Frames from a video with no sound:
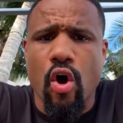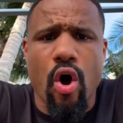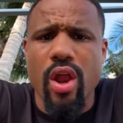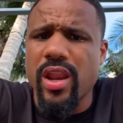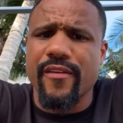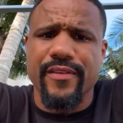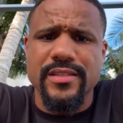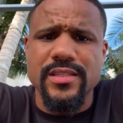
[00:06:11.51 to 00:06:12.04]

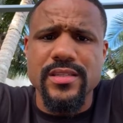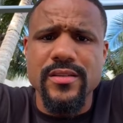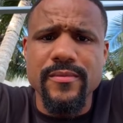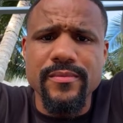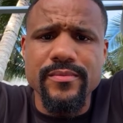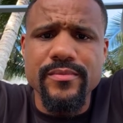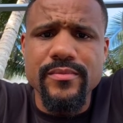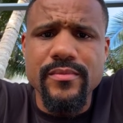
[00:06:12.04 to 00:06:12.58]
All of us.
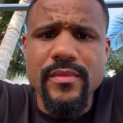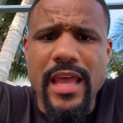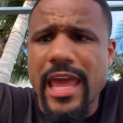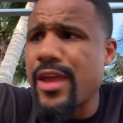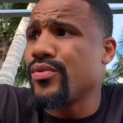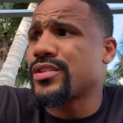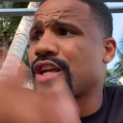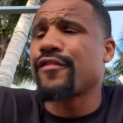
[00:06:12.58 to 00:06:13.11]

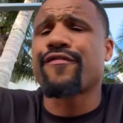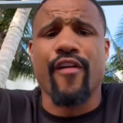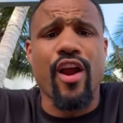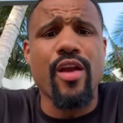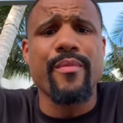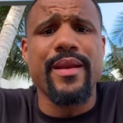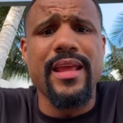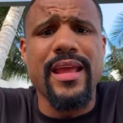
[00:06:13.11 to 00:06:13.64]
And he was
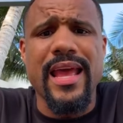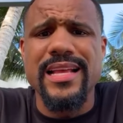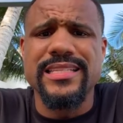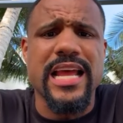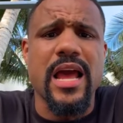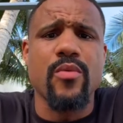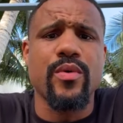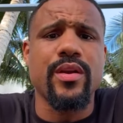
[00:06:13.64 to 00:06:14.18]
confirming it
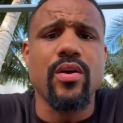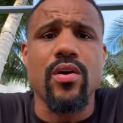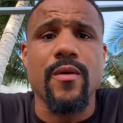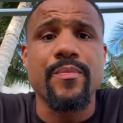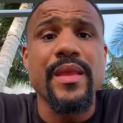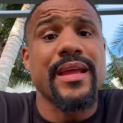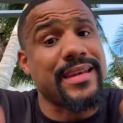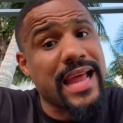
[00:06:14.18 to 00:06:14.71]
as time went
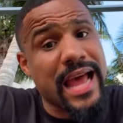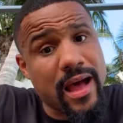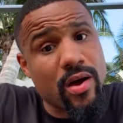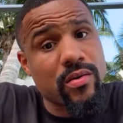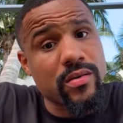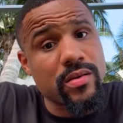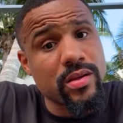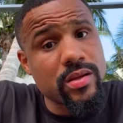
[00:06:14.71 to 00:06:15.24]
on.
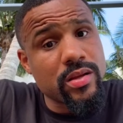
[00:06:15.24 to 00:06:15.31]
Now,